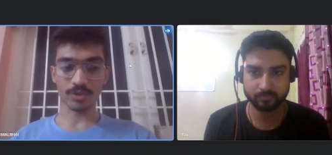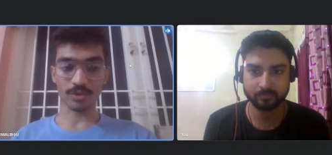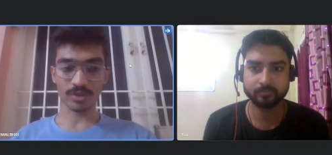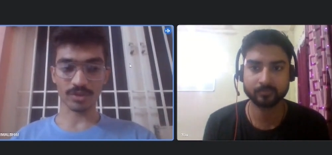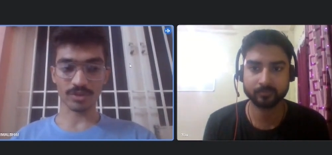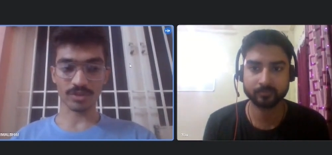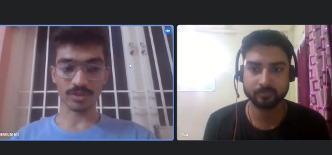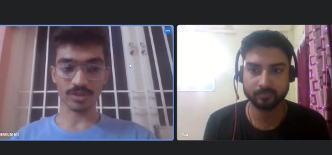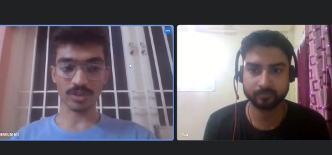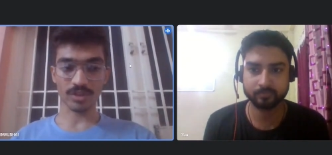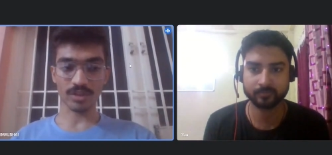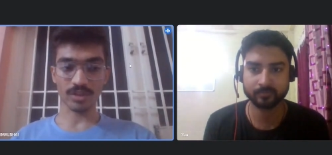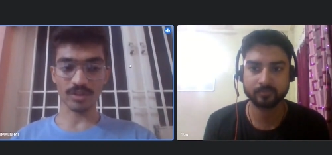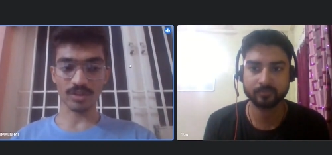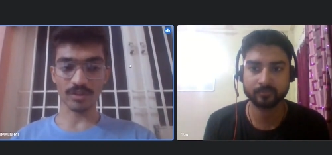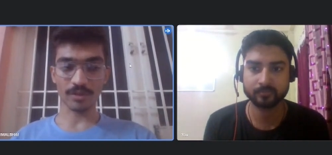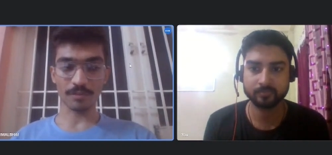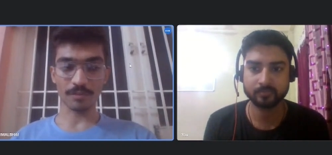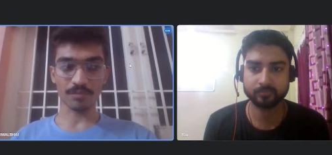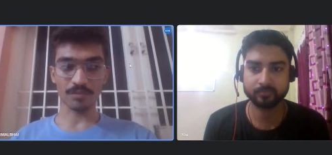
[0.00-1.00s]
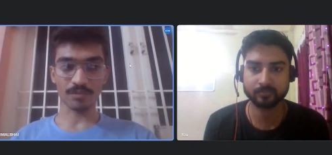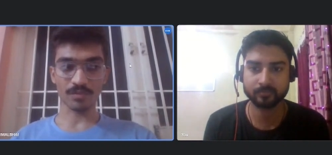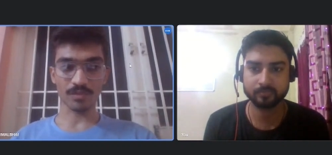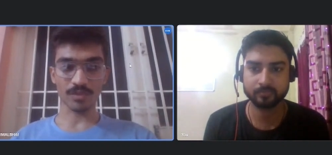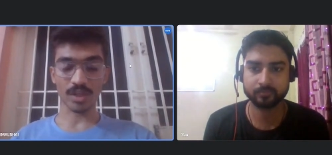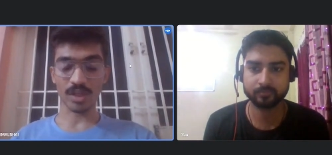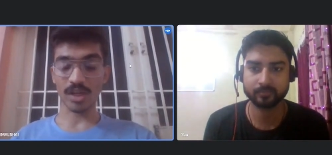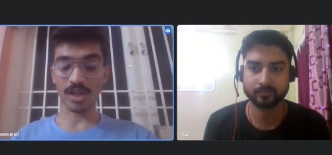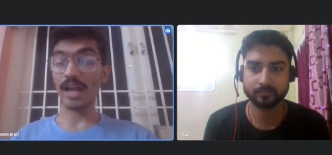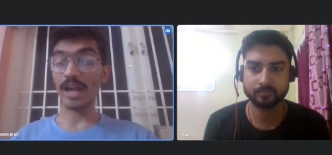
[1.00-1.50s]
Speaker 1: was uh,
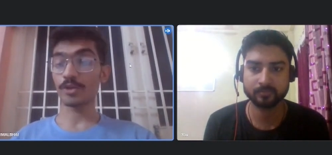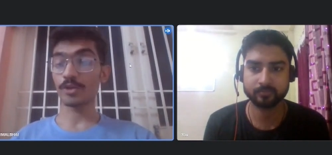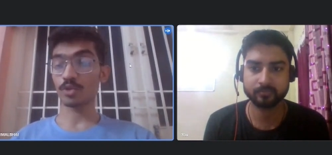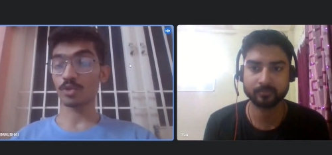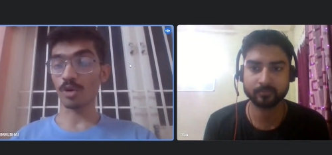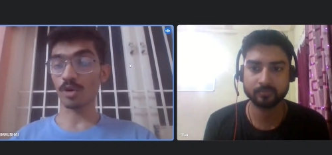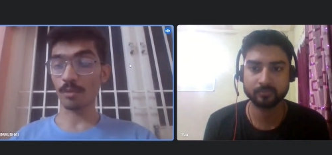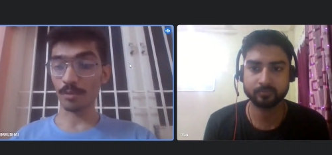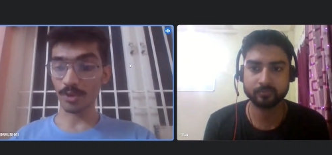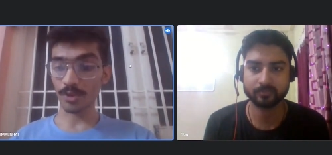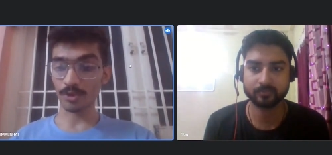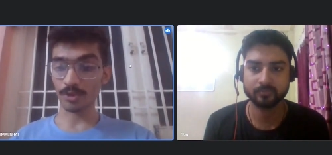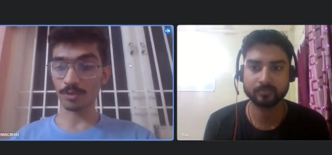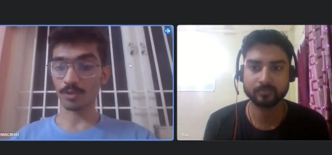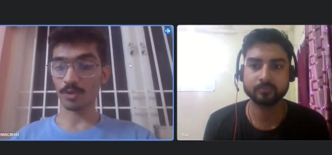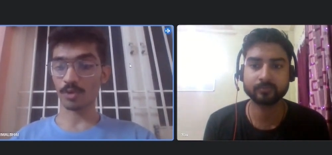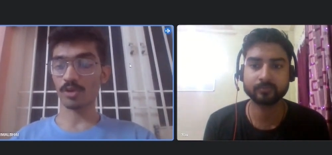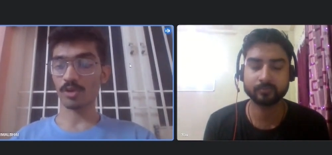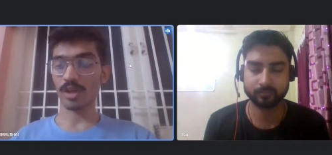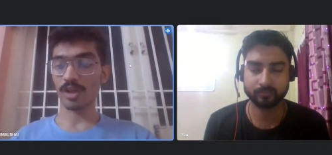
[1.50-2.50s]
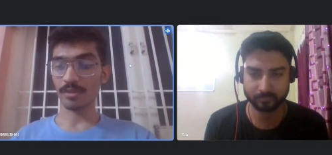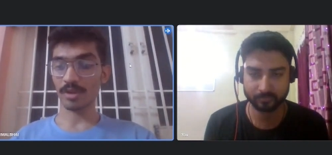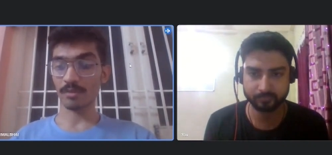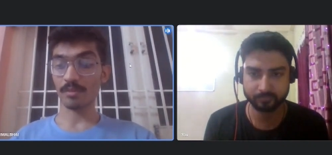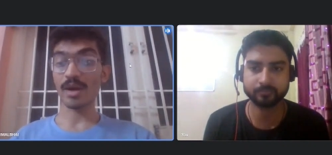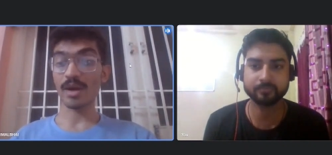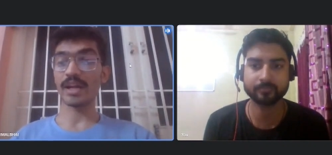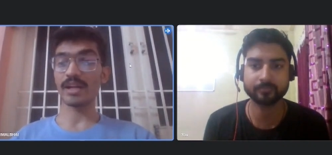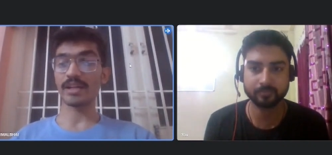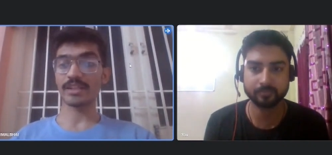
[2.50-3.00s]
a guide to competitive
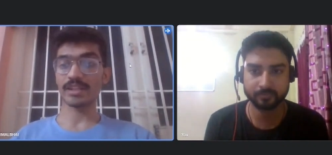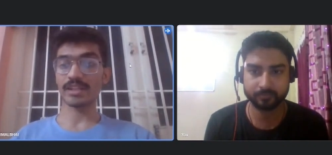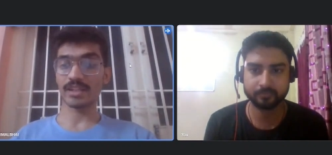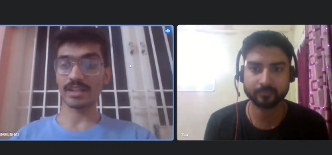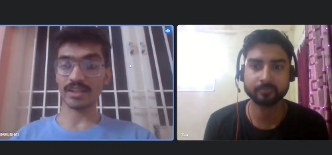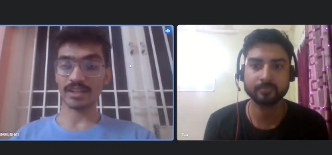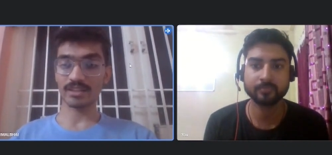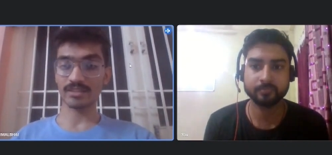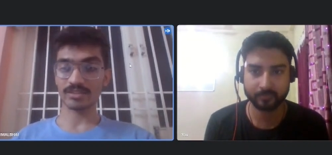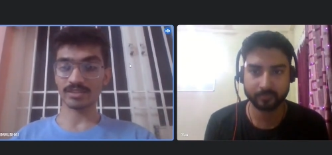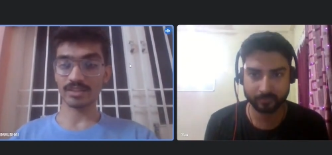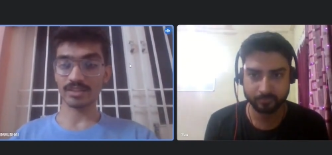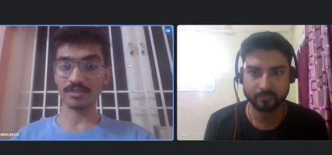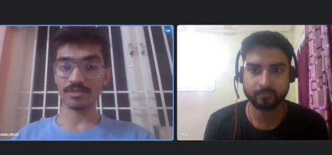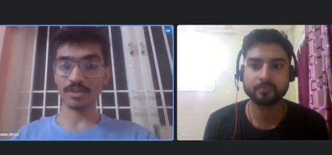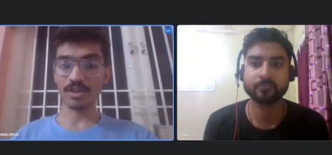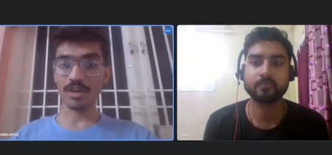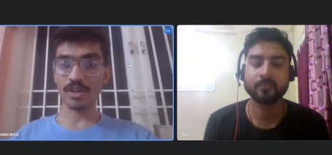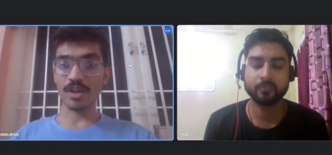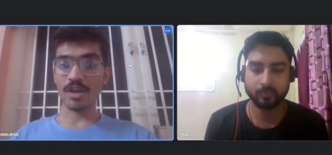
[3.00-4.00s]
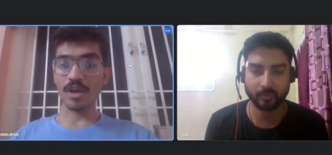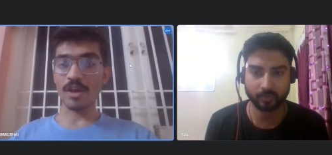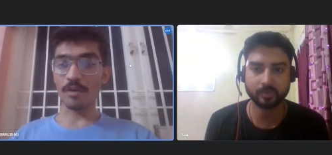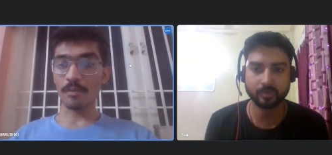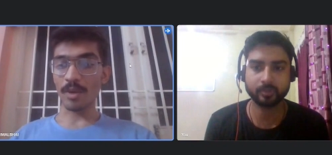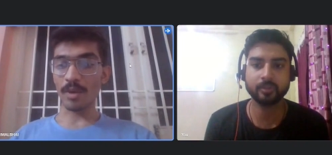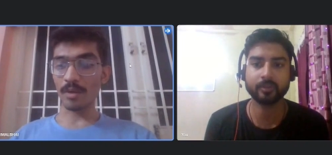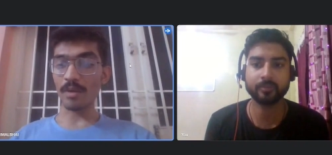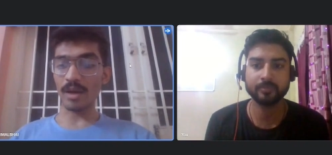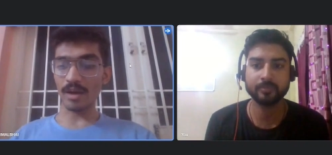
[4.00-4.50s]
programming by mm-hmm. Antti
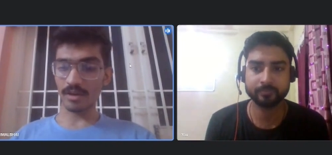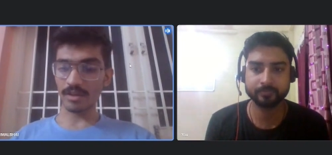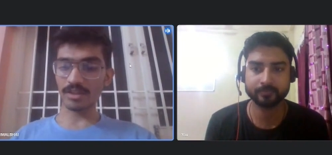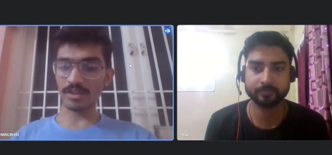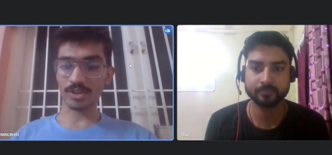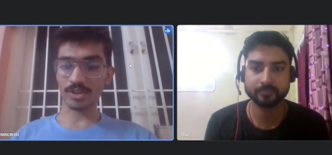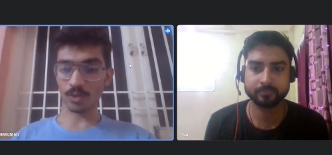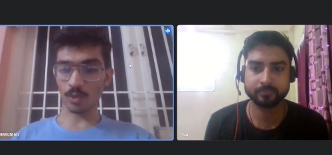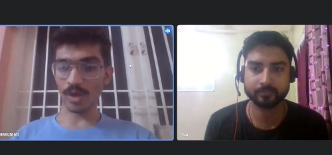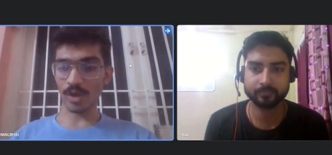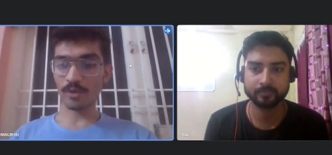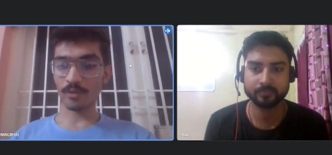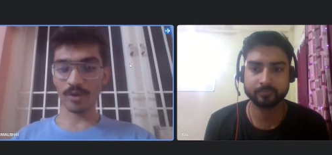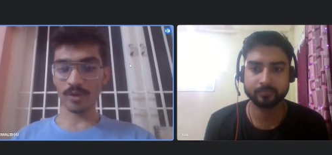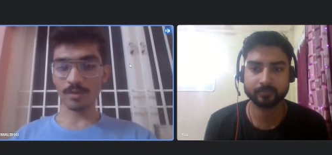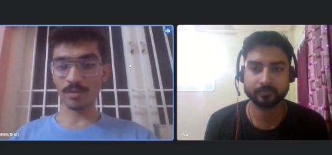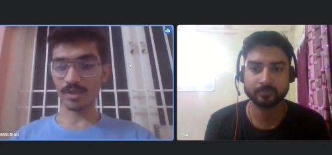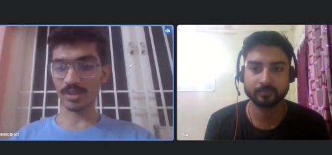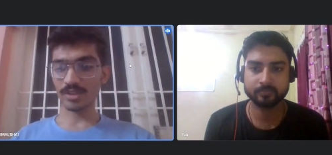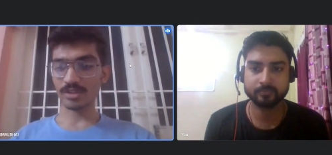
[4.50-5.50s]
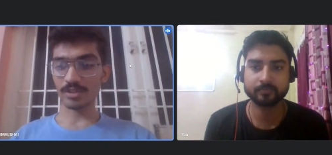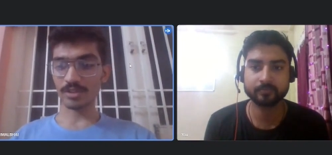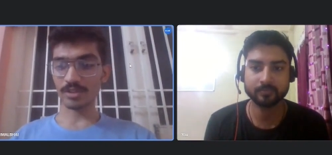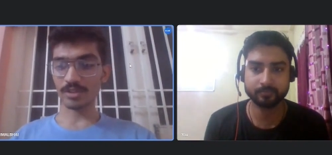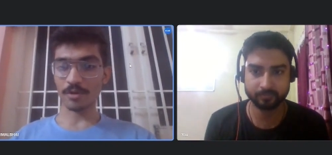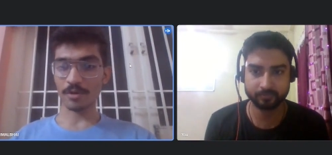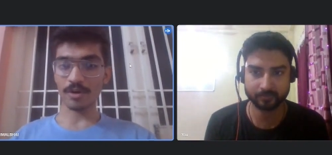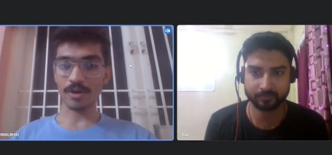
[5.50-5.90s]
Maybe uh, it is quite famous.